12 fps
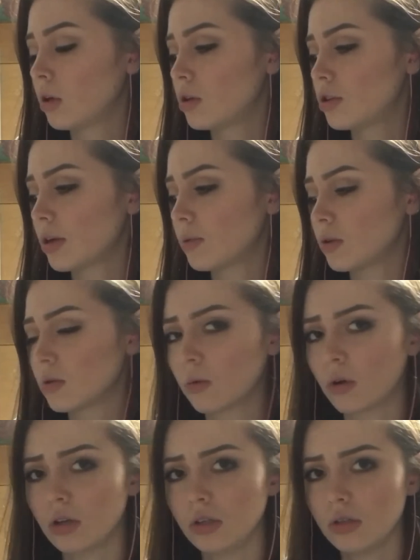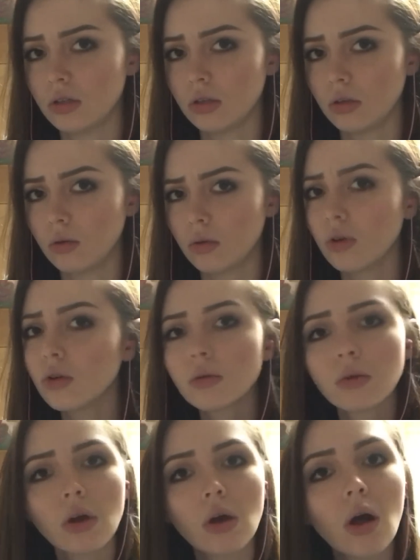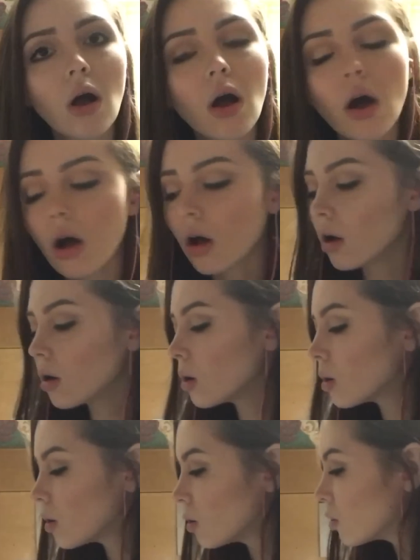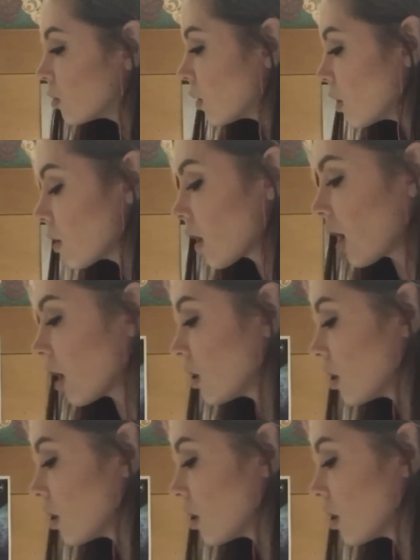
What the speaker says: Chapters 1 and 2. Oh, okay.